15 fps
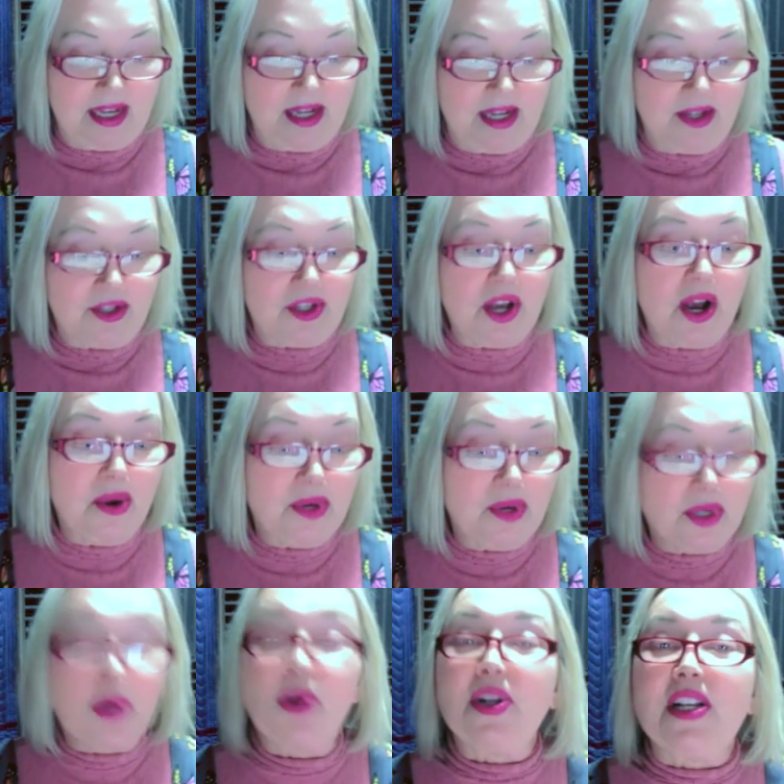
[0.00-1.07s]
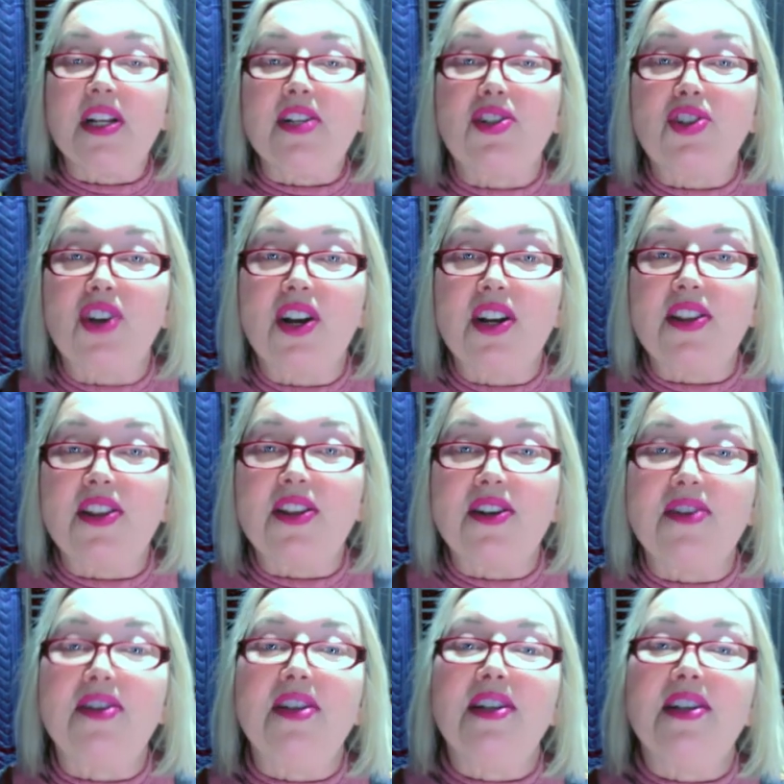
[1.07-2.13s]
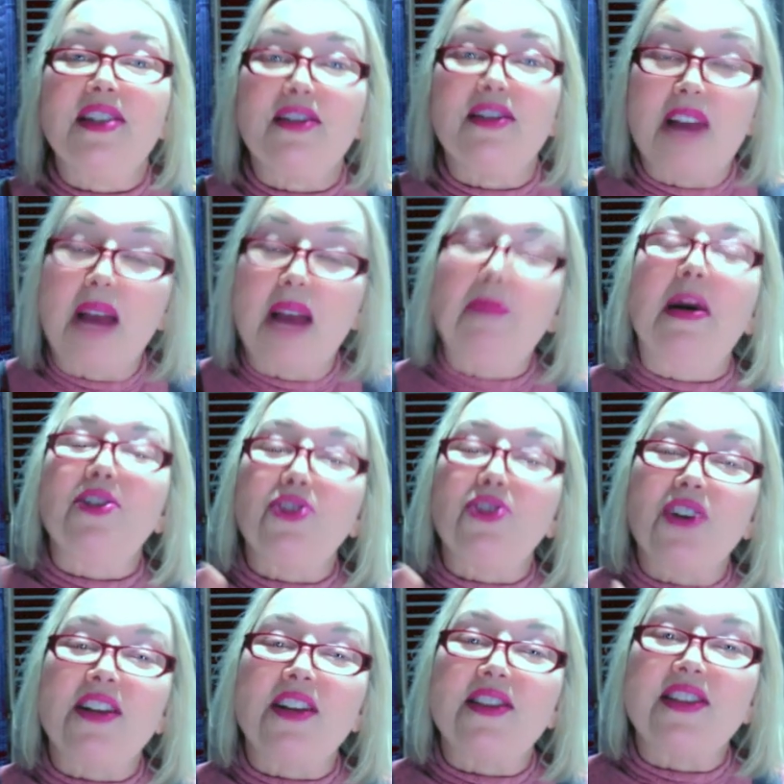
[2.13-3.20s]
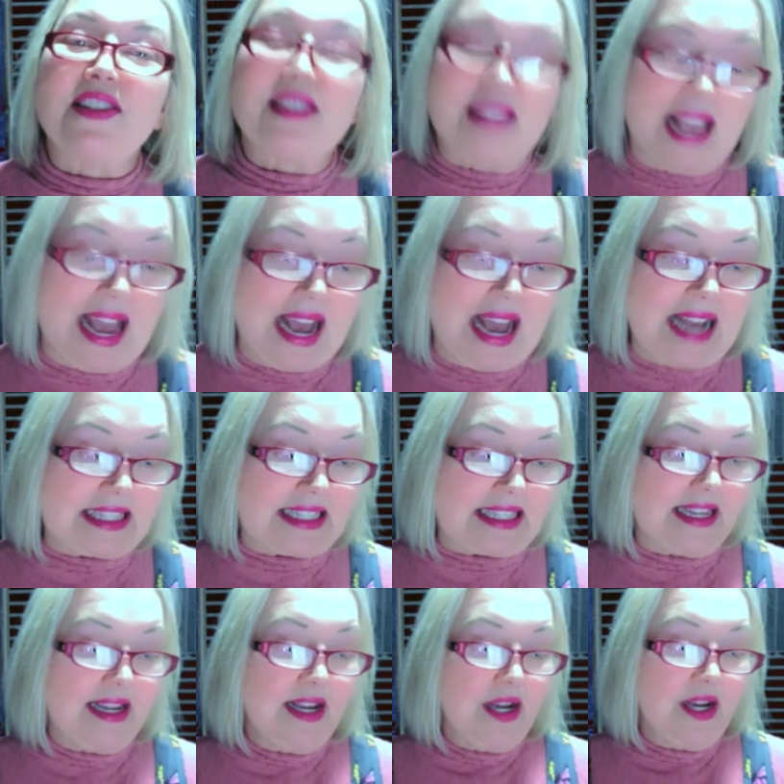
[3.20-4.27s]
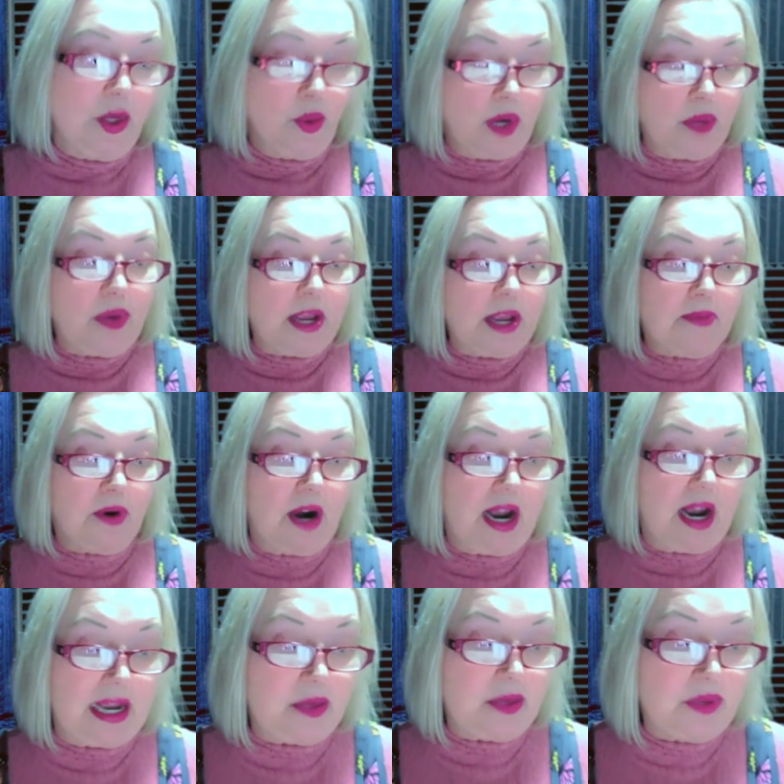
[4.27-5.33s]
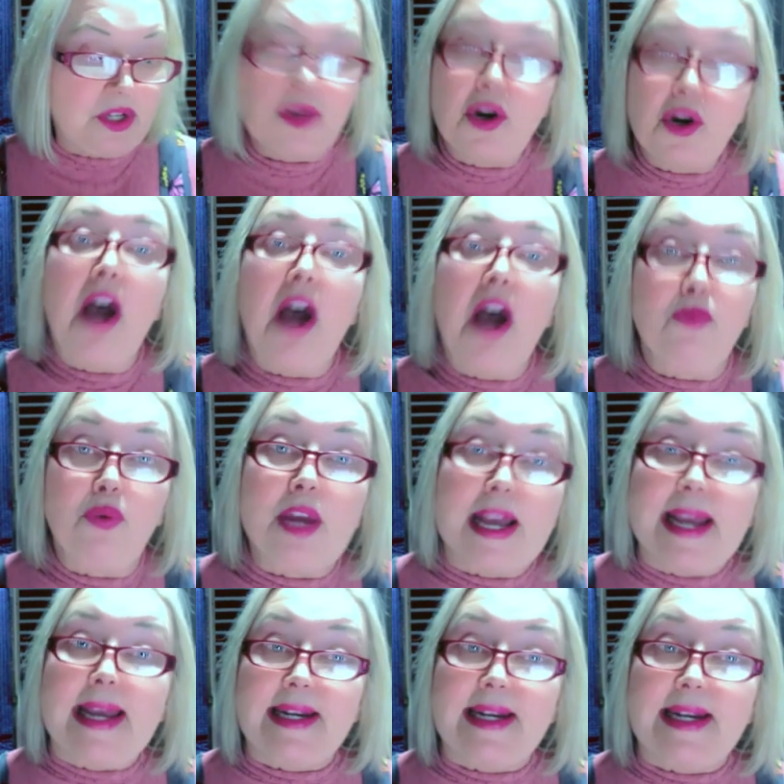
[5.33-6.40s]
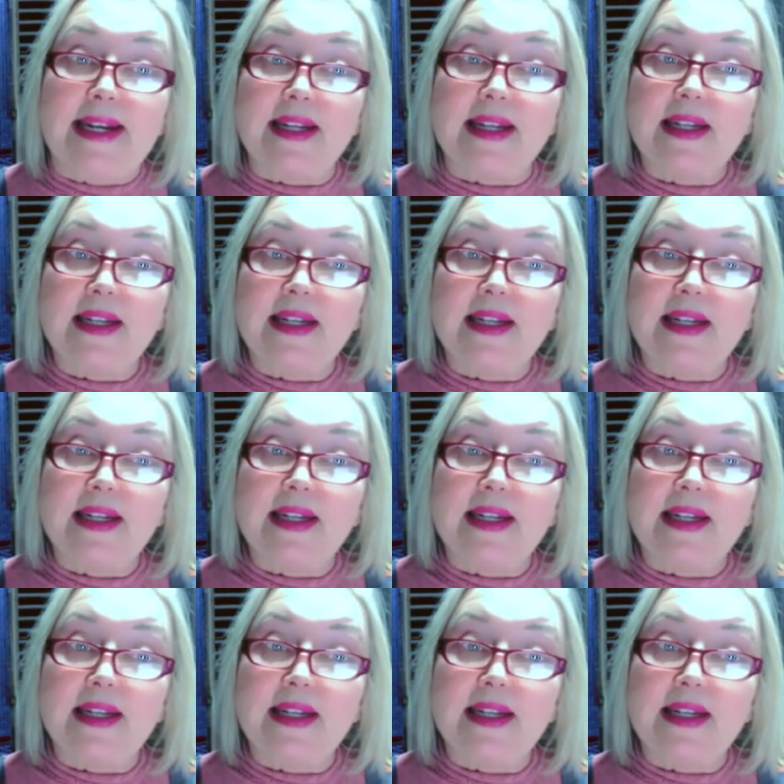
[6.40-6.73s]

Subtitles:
So, according to Rabbi Jonathan Sacks, when we pray, we do not read.